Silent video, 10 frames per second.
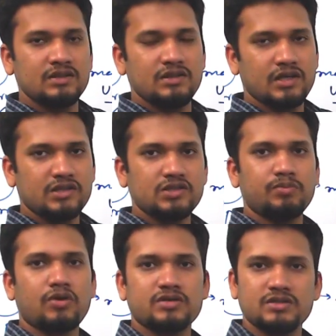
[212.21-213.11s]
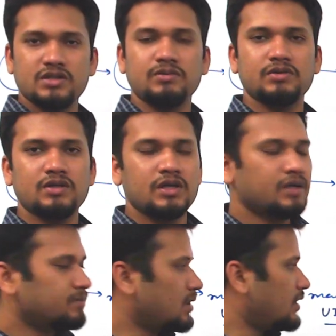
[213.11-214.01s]
that is the processing
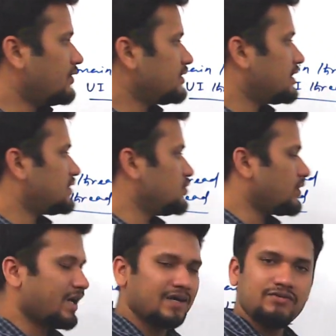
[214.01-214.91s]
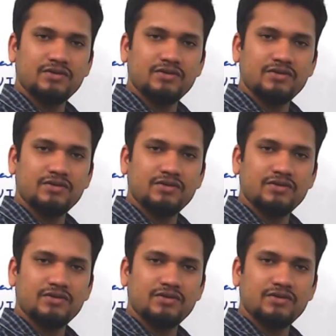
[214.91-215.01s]
power that you have.